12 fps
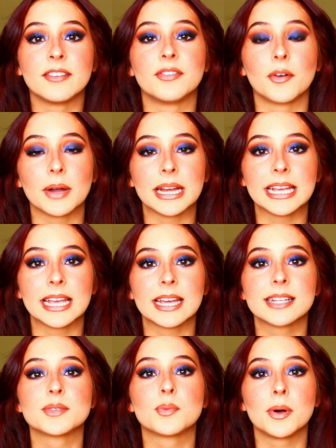Avoiding
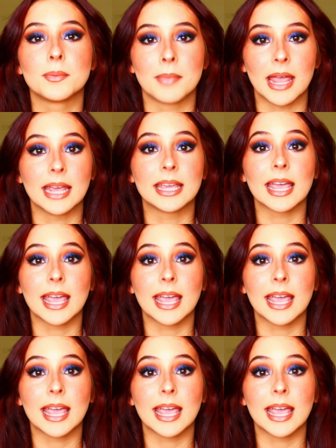it will make